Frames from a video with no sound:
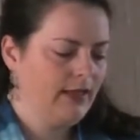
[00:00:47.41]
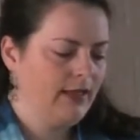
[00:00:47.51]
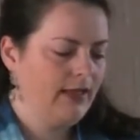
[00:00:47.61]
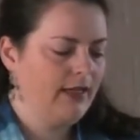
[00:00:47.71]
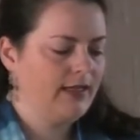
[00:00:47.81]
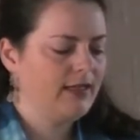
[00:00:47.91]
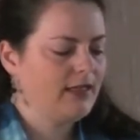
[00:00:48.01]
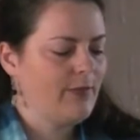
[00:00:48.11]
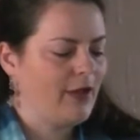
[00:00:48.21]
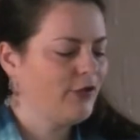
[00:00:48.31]
It is
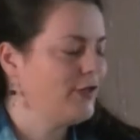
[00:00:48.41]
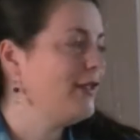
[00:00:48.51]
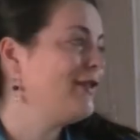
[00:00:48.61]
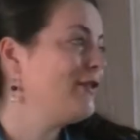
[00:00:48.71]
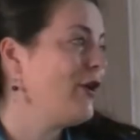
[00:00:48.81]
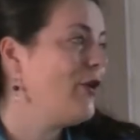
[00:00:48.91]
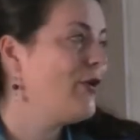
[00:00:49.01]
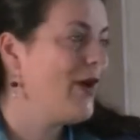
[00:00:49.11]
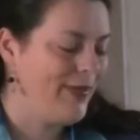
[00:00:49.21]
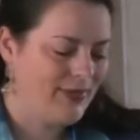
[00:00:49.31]
especially
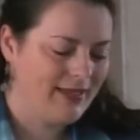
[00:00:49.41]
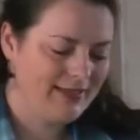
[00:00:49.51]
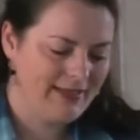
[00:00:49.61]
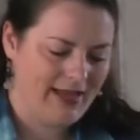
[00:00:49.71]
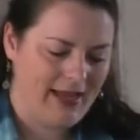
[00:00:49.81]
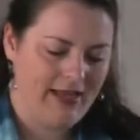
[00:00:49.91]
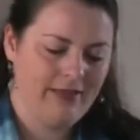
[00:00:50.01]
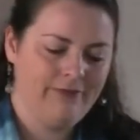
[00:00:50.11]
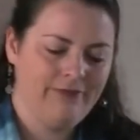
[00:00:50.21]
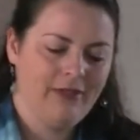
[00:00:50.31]
so on this
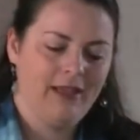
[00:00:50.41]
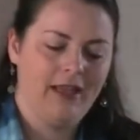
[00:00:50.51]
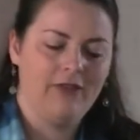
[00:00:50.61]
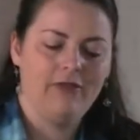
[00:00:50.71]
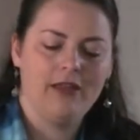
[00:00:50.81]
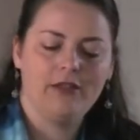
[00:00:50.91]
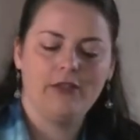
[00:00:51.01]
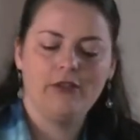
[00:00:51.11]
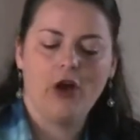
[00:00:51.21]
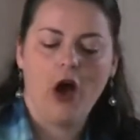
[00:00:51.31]
day,
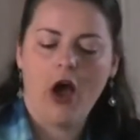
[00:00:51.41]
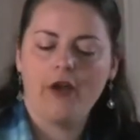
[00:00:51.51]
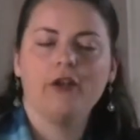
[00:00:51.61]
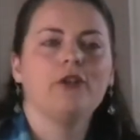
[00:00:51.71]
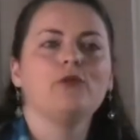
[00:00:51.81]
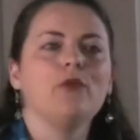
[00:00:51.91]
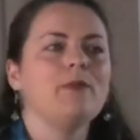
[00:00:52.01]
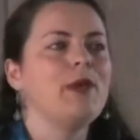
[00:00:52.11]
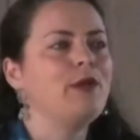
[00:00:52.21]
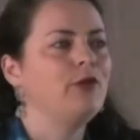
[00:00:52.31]
invented to honor
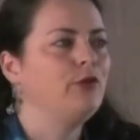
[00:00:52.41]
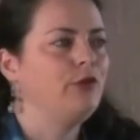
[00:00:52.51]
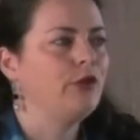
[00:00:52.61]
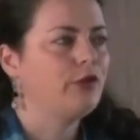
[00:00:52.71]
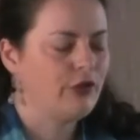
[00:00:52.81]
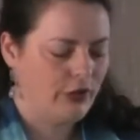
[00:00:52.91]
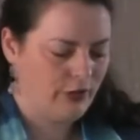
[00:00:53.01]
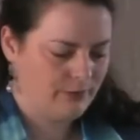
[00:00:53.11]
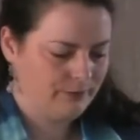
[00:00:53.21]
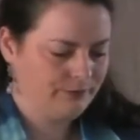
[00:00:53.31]
women who
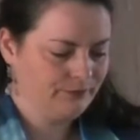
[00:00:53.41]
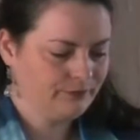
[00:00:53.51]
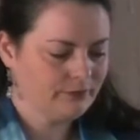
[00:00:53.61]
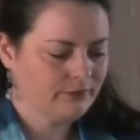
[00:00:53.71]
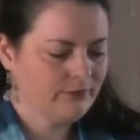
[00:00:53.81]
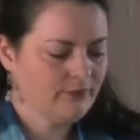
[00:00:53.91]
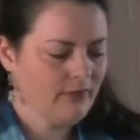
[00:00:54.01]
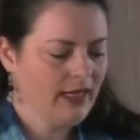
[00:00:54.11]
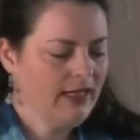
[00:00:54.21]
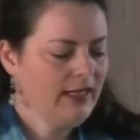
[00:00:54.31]
nurture.
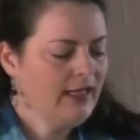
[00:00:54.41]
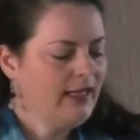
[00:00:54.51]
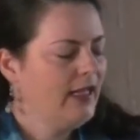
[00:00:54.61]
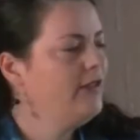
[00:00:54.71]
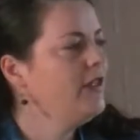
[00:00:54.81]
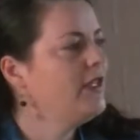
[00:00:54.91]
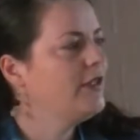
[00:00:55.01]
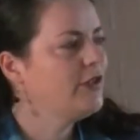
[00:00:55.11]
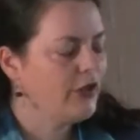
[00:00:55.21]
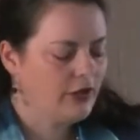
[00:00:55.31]
In this
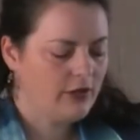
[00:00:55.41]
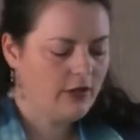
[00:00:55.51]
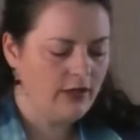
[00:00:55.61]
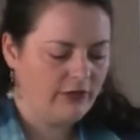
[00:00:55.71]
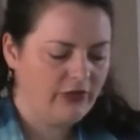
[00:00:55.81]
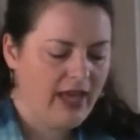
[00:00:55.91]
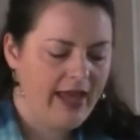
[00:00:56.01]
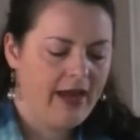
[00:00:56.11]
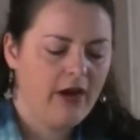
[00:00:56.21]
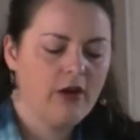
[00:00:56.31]
circle of
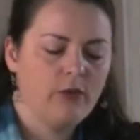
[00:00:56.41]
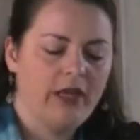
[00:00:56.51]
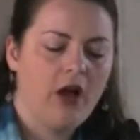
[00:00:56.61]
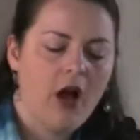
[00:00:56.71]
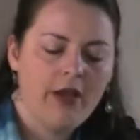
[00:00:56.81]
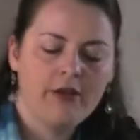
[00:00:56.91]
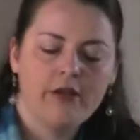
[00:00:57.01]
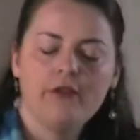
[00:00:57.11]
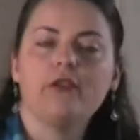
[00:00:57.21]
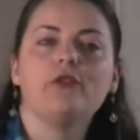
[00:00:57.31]
care, we
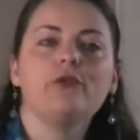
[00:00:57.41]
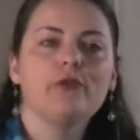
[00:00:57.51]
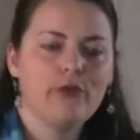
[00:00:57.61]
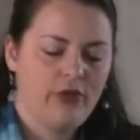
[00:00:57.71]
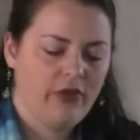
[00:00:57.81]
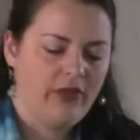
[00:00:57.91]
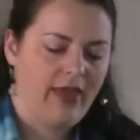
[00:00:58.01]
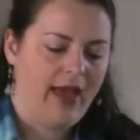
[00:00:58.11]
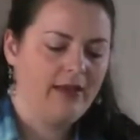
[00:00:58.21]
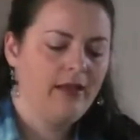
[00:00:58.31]
honor the truth
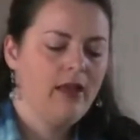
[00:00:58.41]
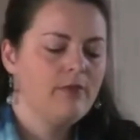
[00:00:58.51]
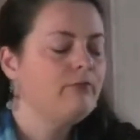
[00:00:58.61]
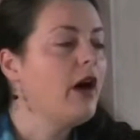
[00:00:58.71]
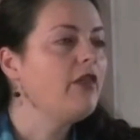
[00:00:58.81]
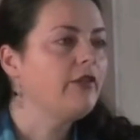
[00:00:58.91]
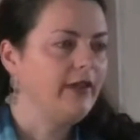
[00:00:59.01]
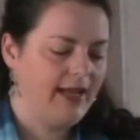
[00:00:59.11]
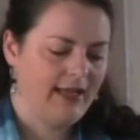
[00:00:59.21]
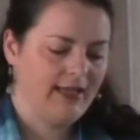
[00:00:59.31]
that
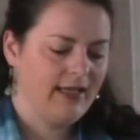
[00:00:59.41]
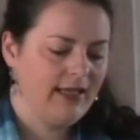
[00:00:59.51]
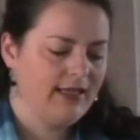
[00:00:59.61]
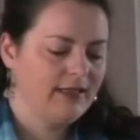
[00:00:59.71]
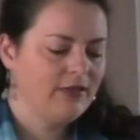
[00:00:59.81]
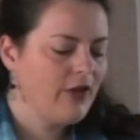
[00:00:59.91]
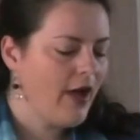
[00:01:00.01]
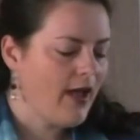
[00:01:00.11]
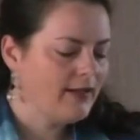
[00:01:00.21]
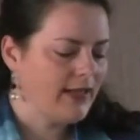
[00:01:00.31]
mothering is
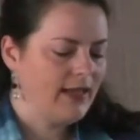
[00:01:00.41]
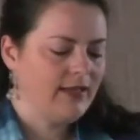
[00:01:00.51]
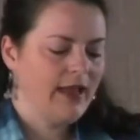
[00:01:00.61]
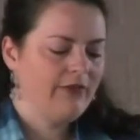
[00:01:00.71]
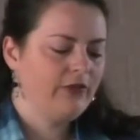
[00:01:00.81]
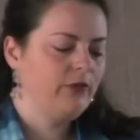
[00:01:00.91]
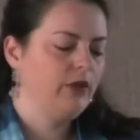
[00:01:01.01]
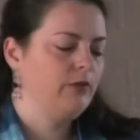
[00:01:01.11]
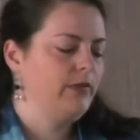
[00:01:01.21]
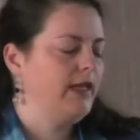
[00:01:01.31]
not and never
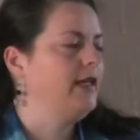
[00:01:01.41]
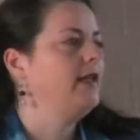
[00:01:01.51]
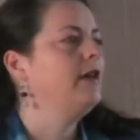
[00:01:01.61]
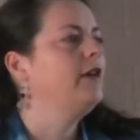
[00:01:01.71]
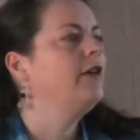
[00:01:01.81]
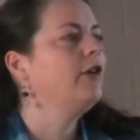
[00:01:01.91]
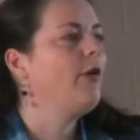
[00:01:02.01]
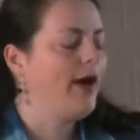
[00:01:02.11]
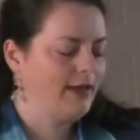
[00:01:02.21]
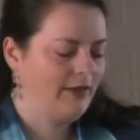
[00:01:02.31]
will be
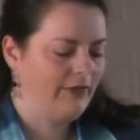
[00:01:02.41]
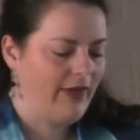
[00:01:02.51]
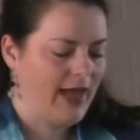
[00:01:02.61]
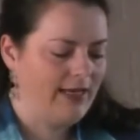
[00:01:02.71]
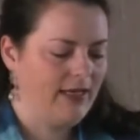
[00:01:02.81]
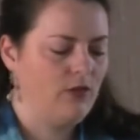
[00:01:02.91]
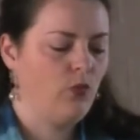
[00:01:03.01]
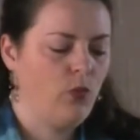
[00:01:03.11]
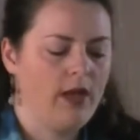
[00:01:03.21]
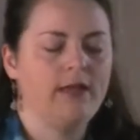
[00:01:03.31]
quantified
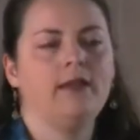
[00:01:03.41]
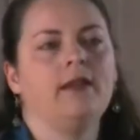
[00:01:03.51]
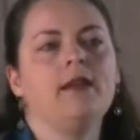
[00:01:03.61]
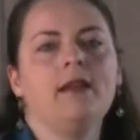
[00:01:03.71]
in one